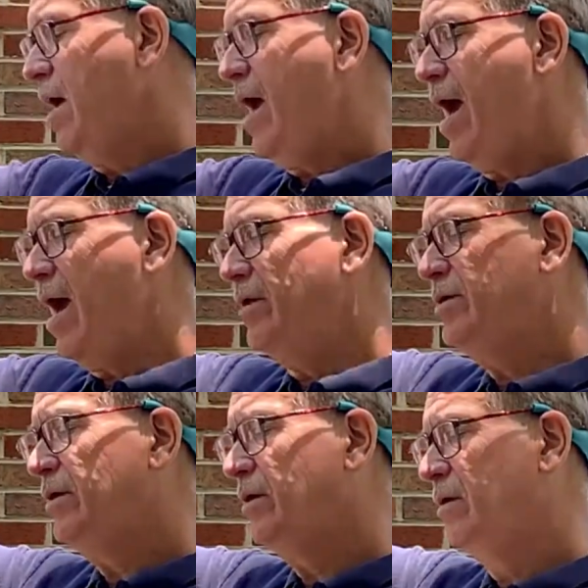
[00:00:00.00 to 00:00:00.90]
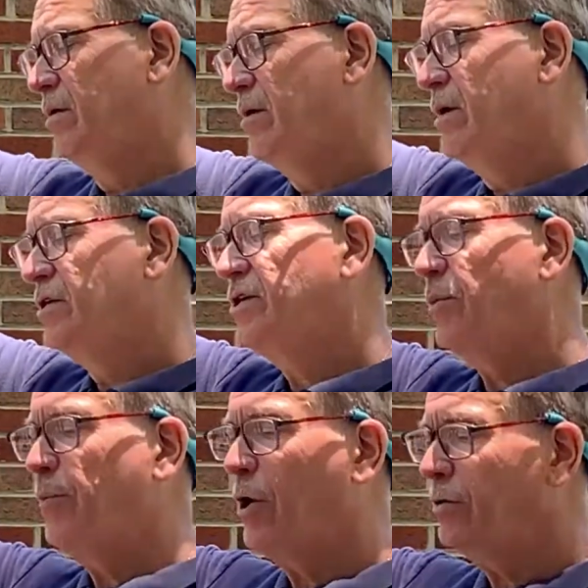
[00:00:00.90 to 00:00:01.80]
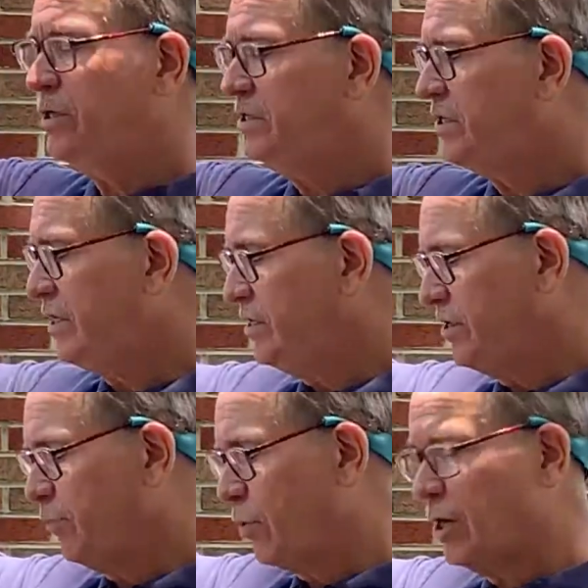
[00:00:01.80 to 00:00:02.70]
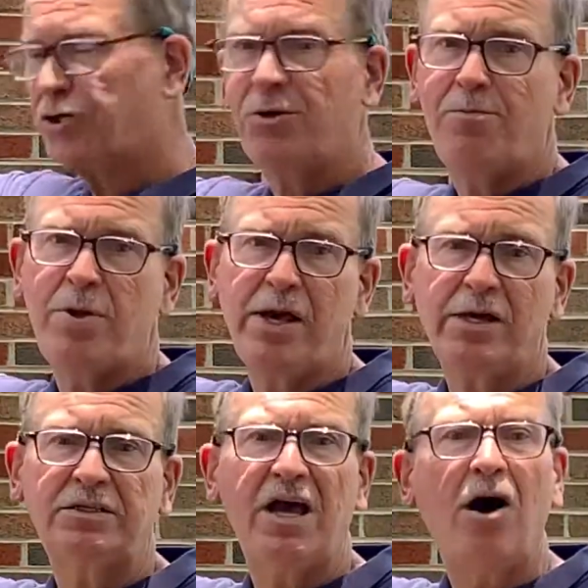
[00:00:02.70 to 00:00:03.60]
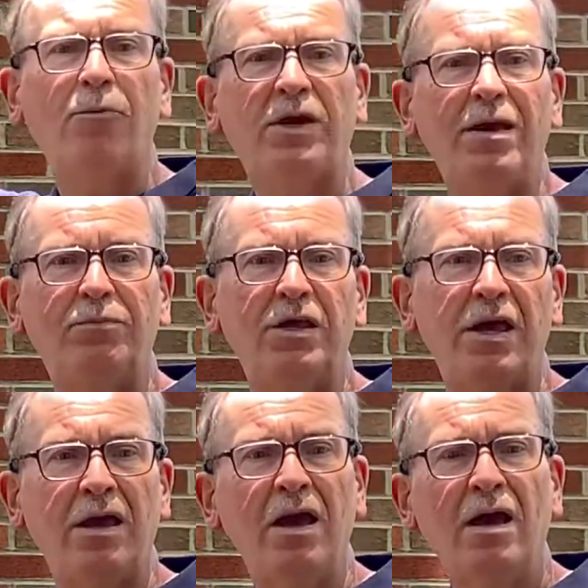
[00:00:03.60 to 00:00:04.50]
and some appurtenances, a brush and pick to help keep the